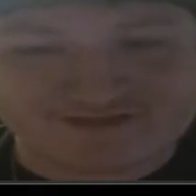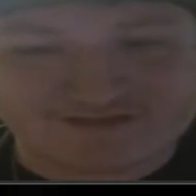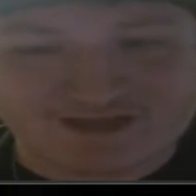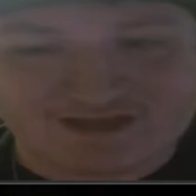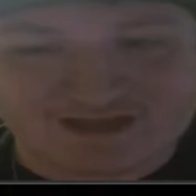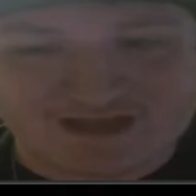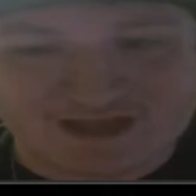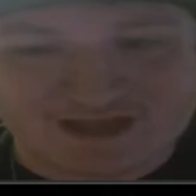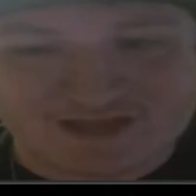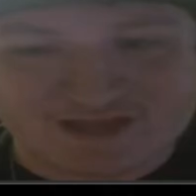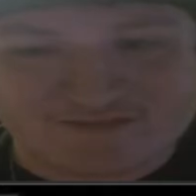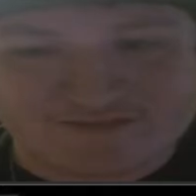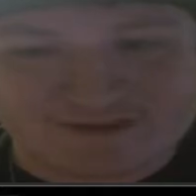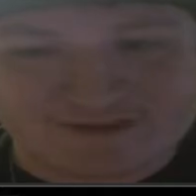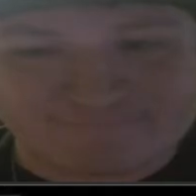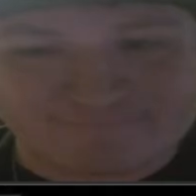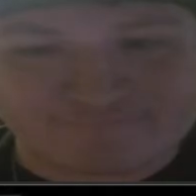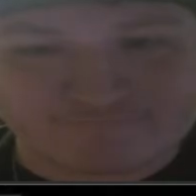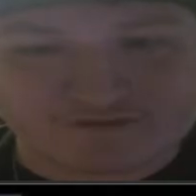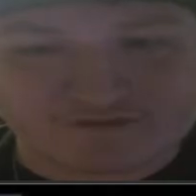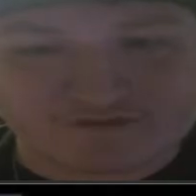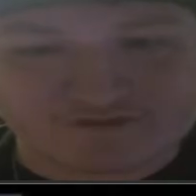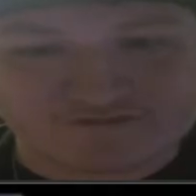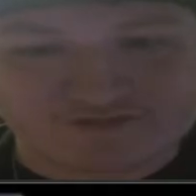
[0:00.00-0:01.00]
and then for the
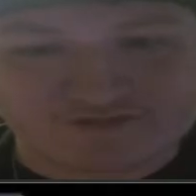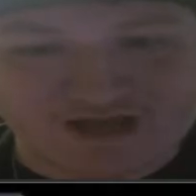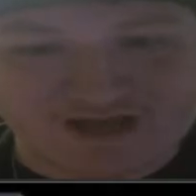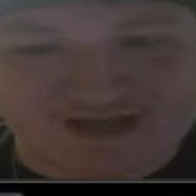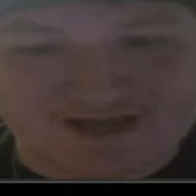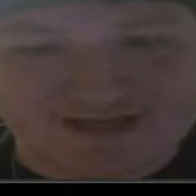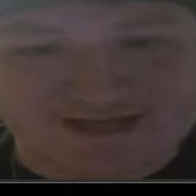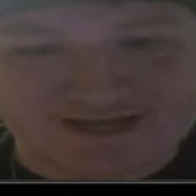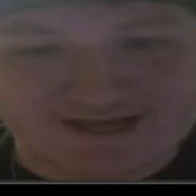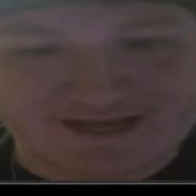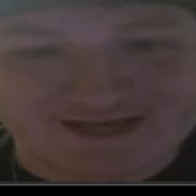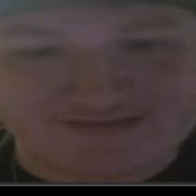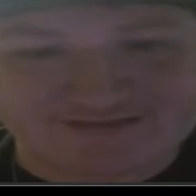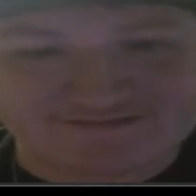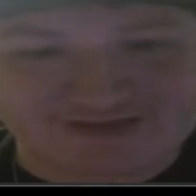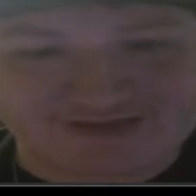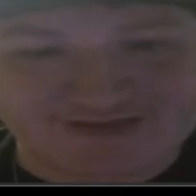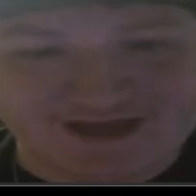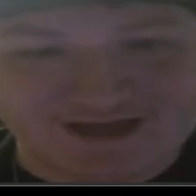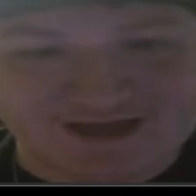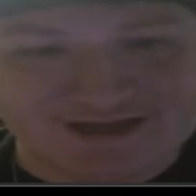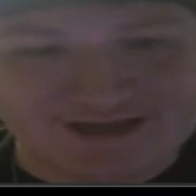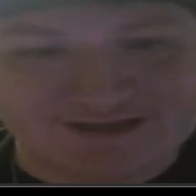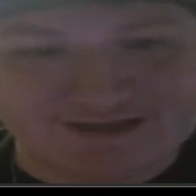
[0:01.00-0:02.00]
stock, guys,
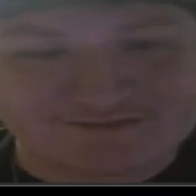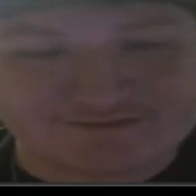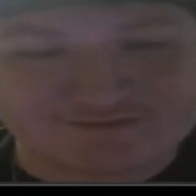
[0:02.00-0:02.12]
I do